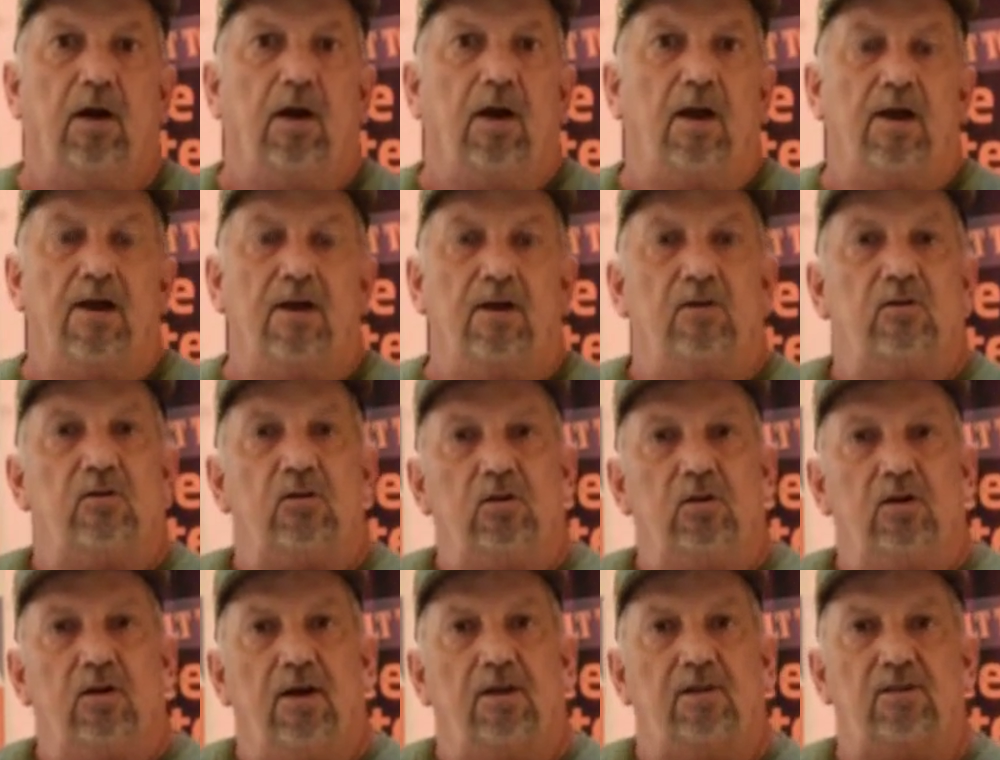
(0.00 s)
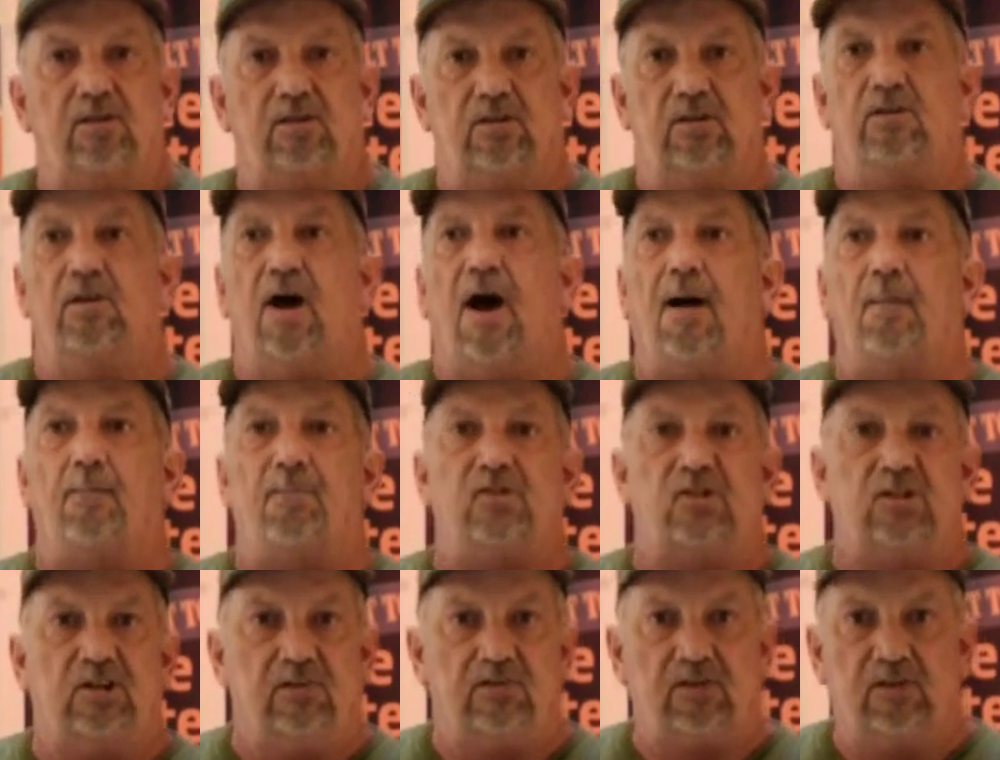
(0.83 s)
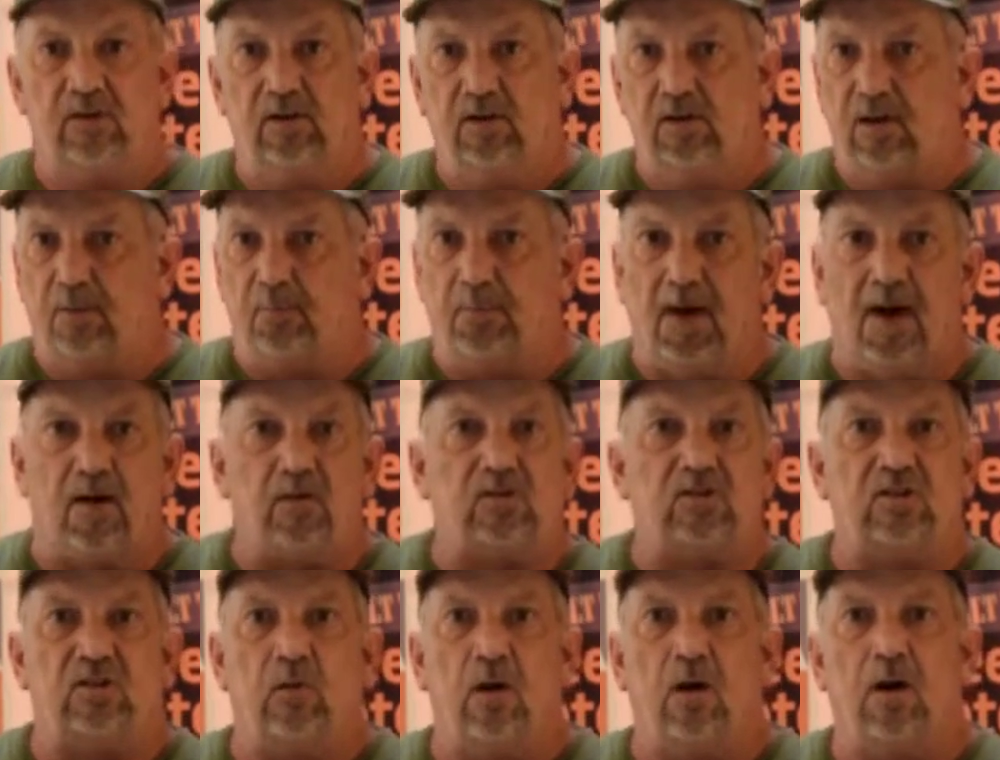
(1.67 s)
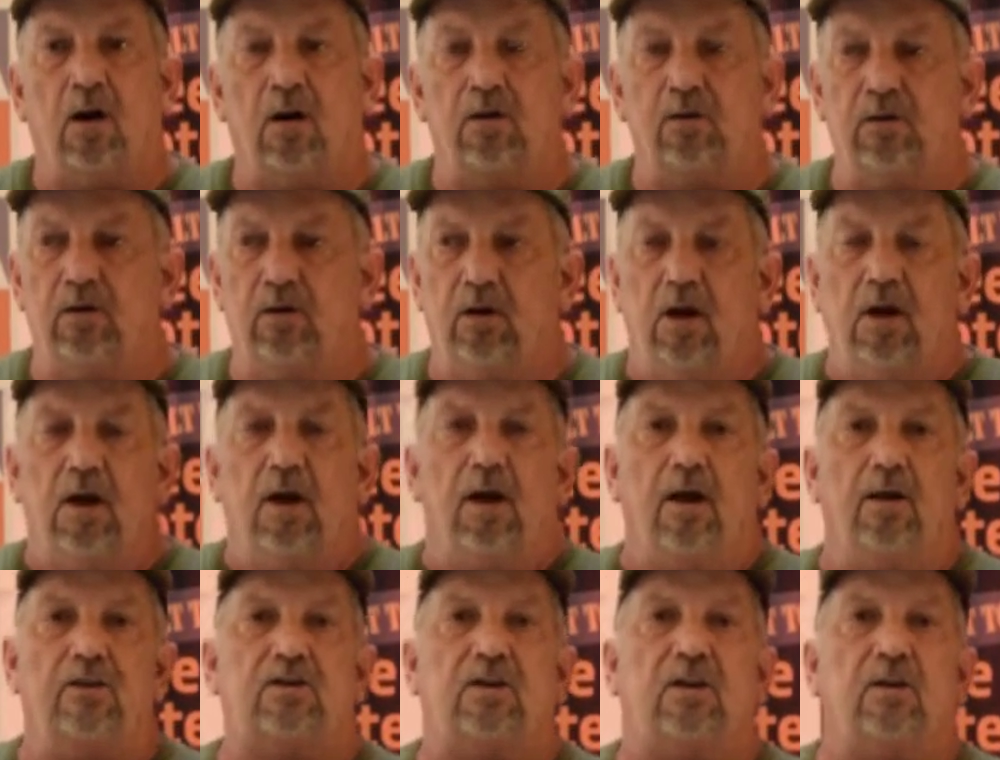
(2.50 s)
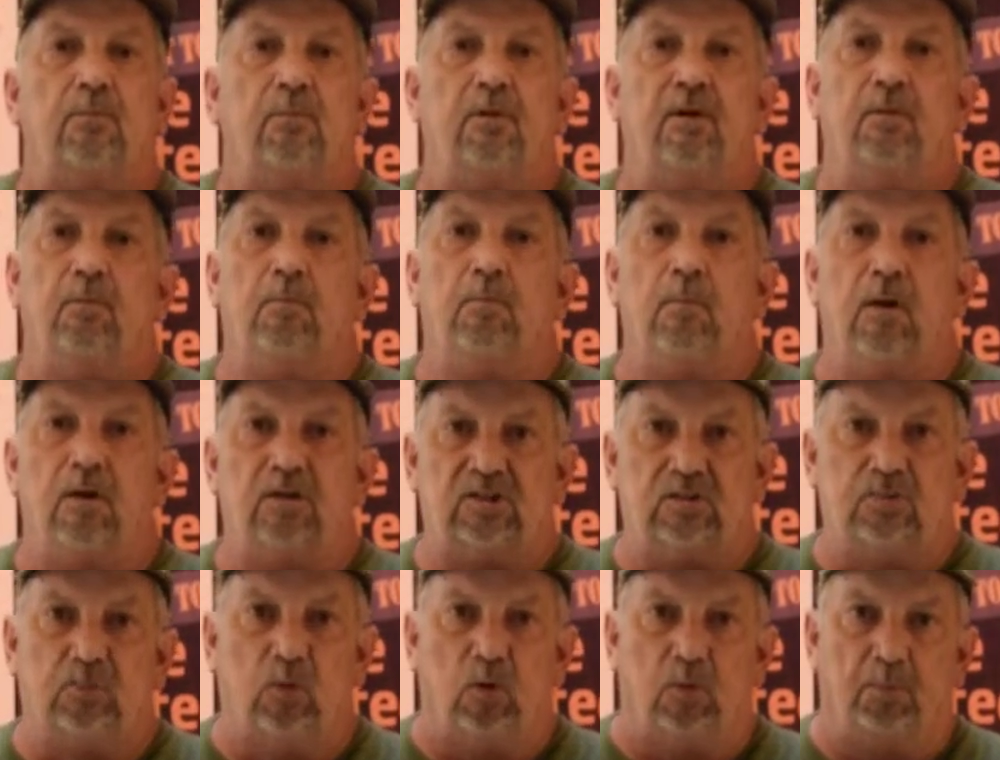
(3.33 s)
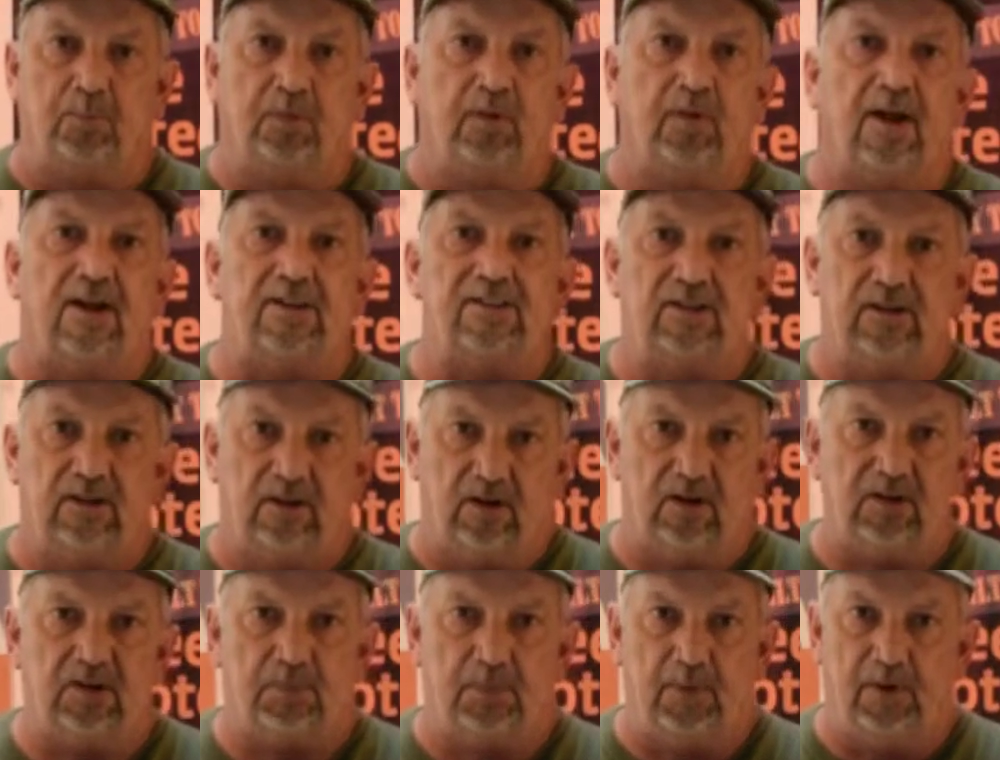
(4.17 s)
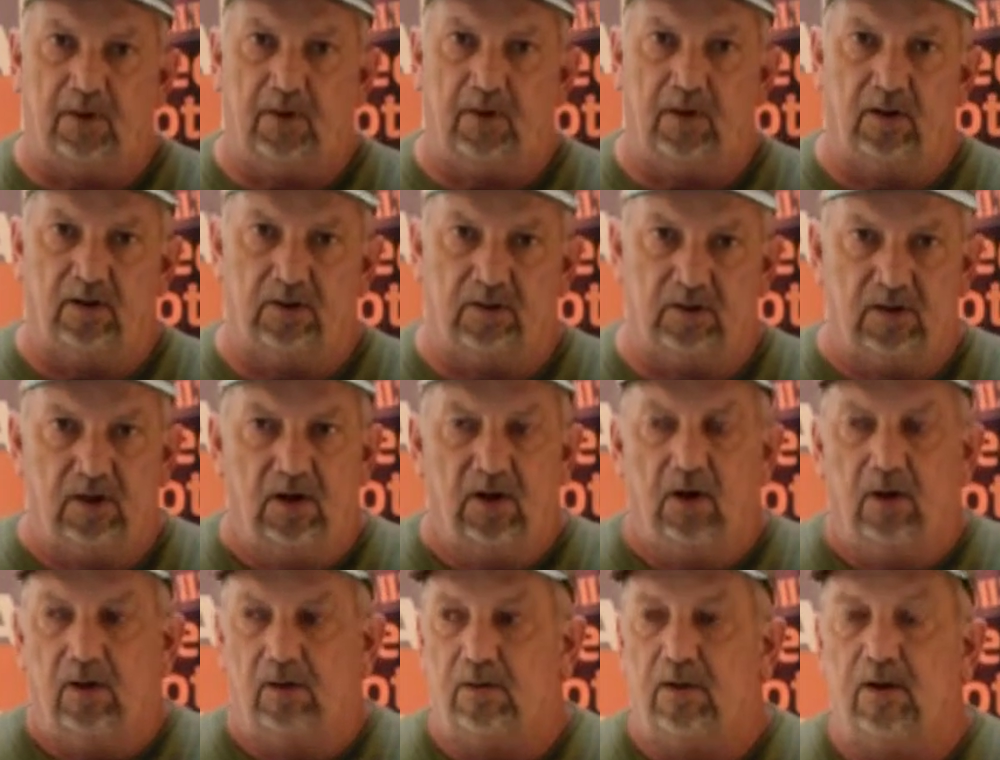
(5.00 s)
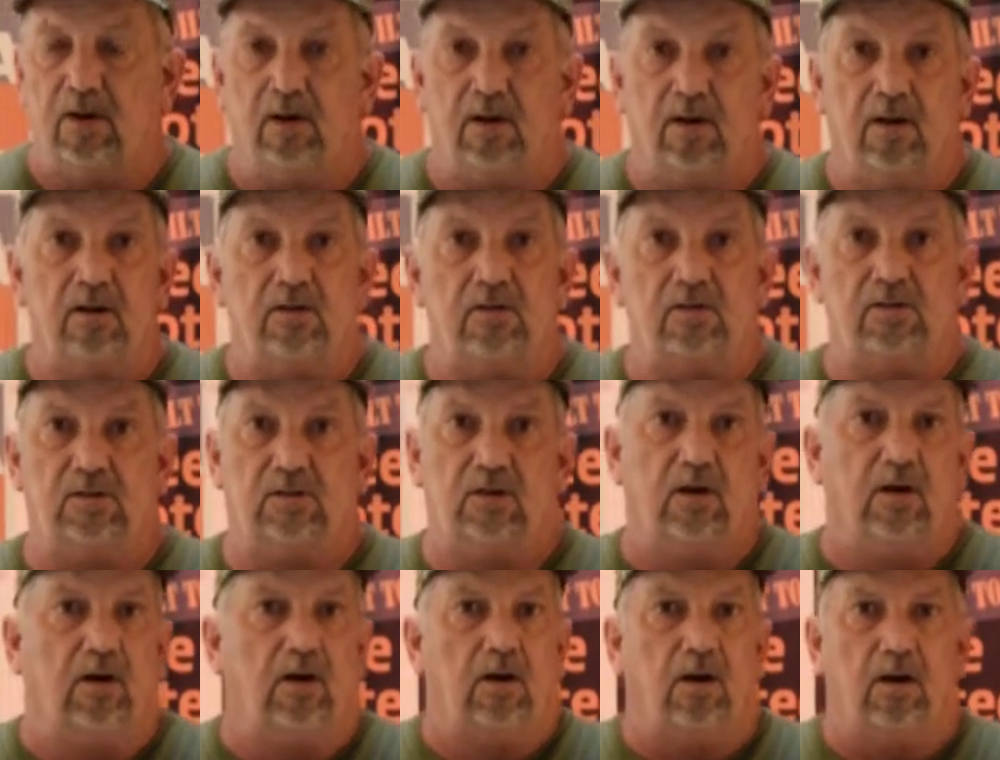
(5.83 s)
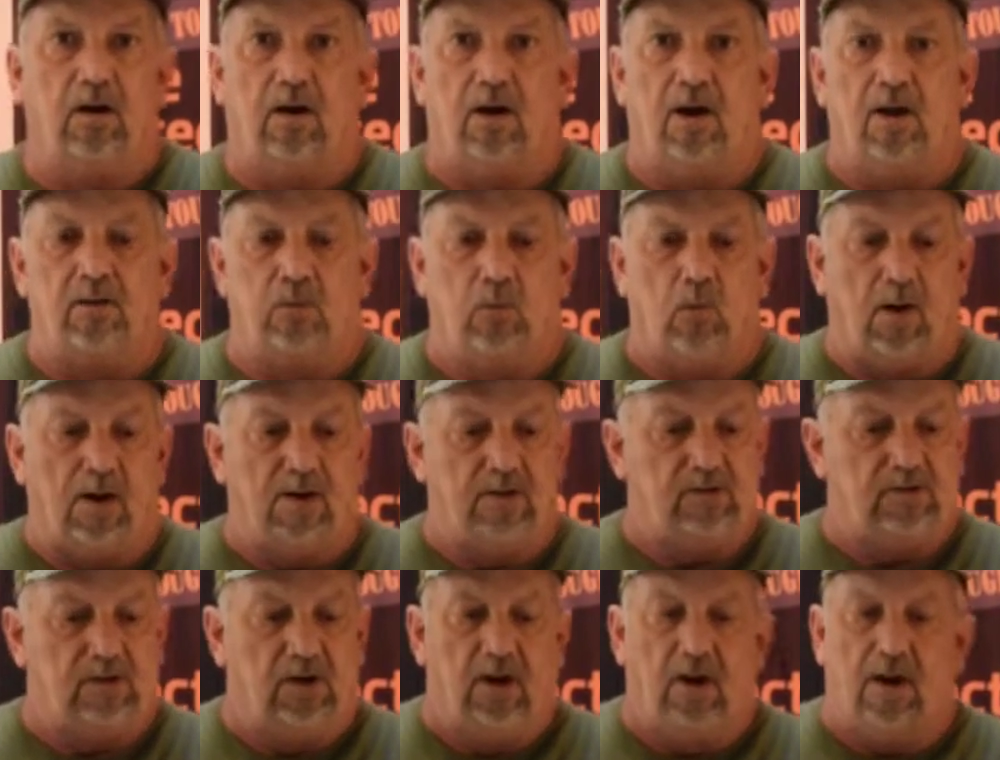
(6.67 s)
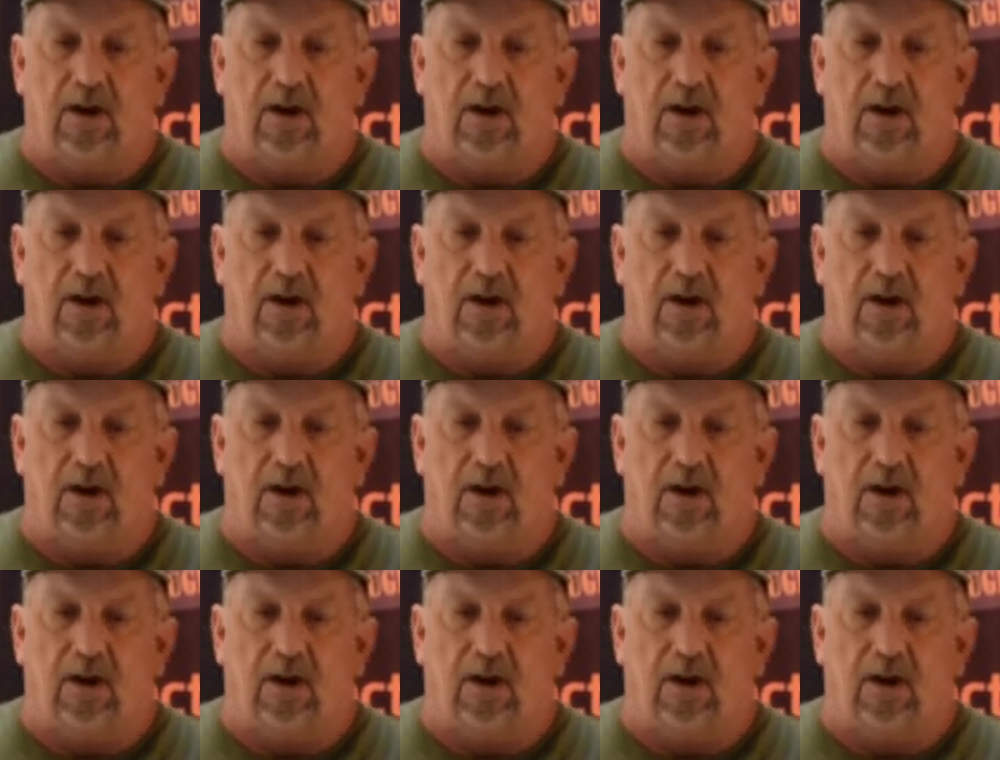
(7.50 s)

and it's not shifting and bouncing around on you, it's going to be a much more pleasant experience than it is otherwise.